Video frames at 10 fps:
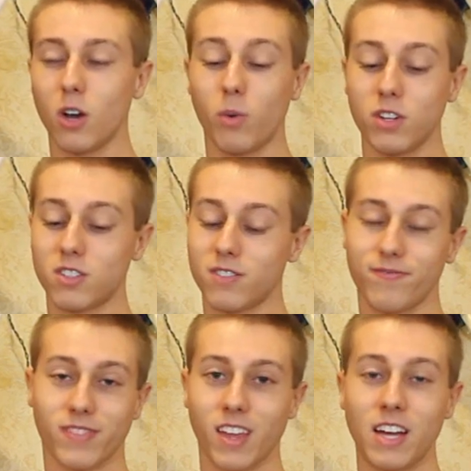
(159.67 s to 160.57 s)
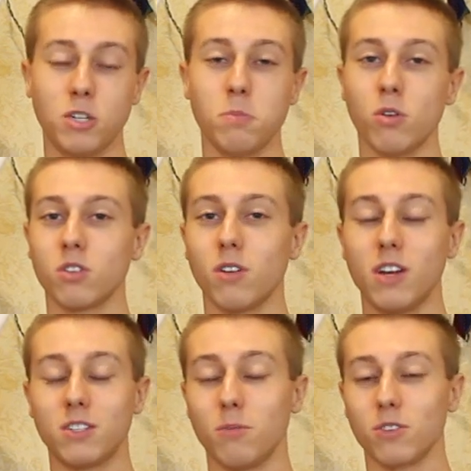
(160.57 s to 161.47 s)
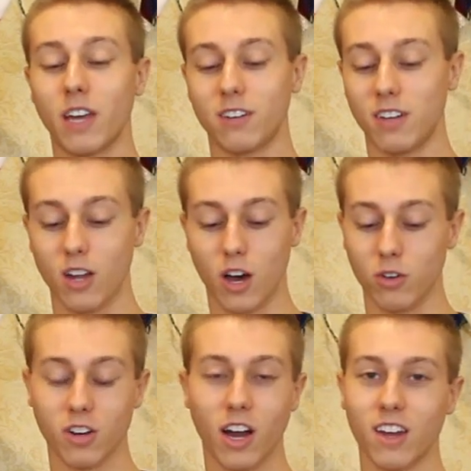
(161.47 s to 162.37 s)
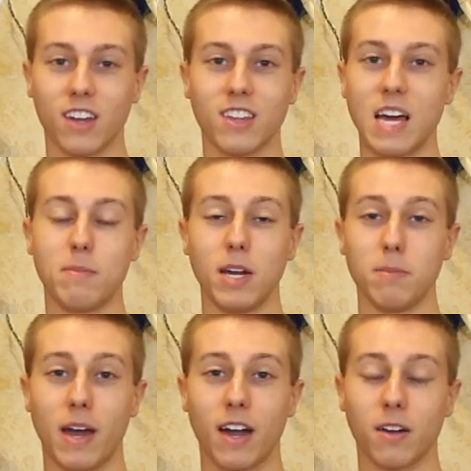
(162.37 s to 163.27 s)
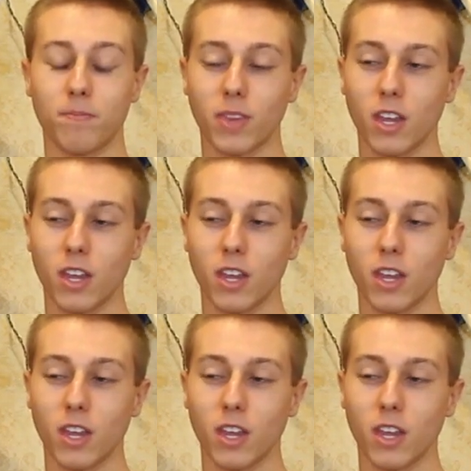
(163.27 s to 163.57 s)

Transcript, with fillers: which As you, most, uh, as you most likely know, you're not going to get that money back.